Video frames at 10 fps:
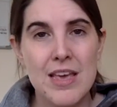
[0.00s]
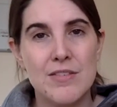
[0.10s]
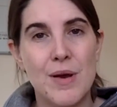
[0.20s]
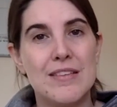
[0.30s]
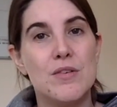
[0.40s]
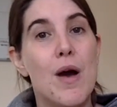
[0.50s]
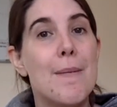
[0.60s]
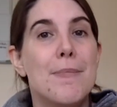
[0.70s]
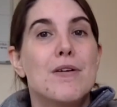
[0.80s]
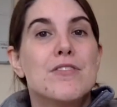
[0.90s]
So as you
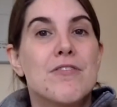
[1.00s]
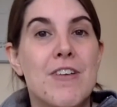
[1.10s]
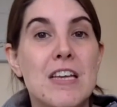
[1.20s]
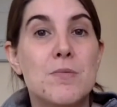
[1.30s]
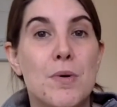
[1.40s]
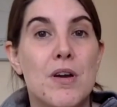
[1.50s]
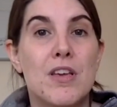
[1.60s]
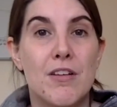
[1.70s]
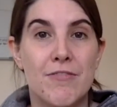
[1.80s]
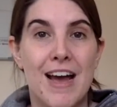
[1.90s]
upload to Facebook,
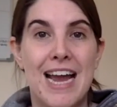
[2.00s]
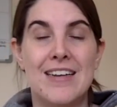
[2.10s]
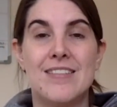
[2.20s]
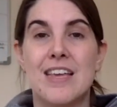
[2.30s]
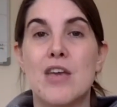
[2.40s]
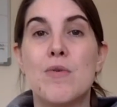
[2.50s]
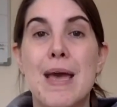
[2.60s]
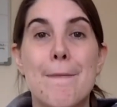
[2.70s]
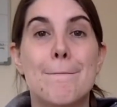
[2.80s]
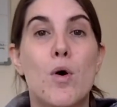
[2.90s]
you'll find that you
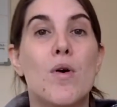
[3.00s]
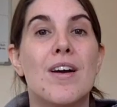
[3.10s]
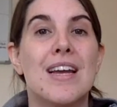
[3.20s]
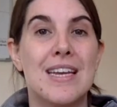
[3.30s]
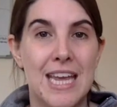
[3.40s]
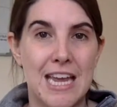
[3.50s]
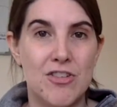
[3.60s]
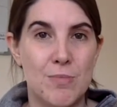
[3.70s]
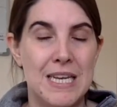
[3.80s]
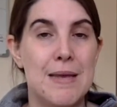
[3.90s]
get more
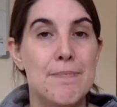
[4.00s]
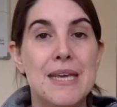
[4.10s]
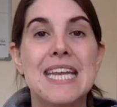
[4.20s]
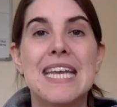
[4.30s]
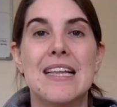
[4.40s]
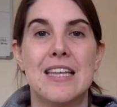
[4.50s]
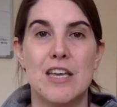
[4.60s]
engagement immediately.